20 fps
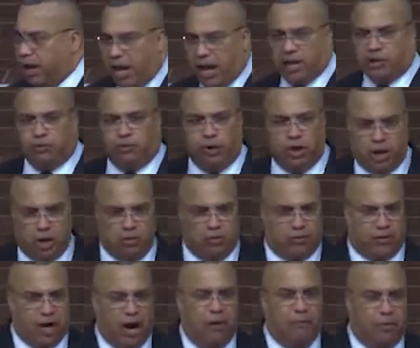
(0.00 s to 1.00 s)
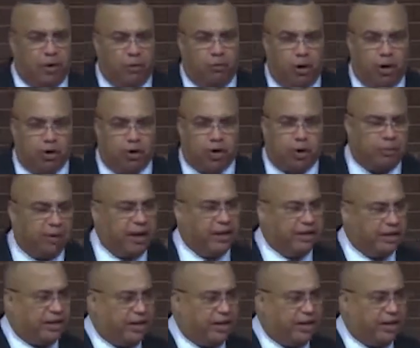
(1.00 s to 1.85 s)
is when you've come to worship and